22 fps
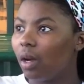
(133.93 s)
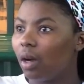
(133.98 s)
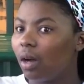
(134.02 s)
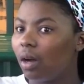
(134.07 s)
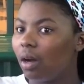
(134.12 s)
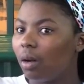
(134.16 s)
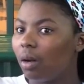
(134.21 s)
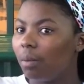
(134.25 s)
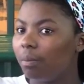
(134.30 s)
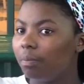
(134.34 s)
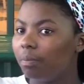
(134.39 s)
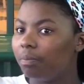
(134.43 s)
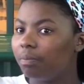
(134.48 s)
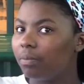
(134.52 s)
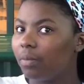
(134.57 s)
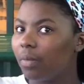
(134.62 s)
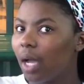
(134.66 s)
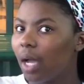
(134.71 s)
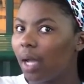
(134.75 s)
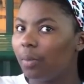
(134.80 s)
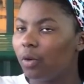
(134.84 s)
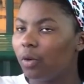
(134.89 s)
Um,
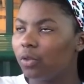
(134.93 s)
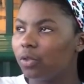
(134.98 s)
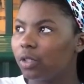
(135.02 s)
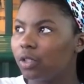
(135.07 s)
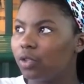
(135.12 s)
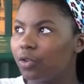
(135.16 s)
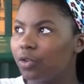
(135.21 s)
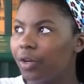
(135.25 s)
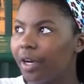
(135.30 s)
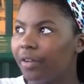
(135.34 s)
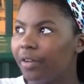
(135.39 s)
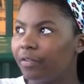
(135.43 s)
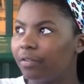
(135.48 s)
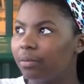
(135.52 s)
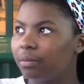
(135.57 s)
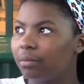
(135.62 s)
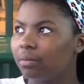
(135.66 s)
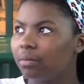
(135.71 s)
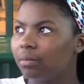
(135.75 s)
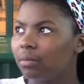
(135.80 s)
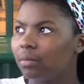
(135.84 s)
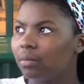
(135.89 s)
I mostly drive.
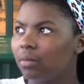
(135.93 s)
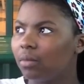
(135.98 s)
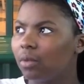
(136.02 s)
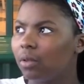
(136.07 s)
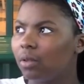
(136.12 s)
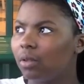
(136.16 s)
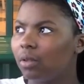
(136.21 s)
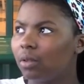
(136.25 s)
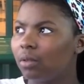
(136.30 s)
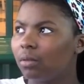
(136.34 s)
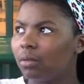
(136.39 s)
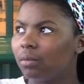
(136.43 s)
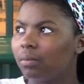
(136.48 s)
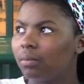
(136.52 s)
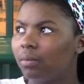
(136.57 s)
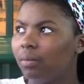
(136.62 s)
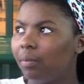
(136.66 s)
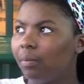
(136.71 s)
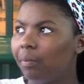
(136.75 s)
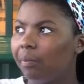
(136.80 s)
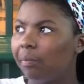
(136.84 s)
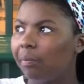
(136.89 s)
And how
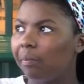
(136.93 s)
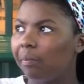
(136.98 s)
is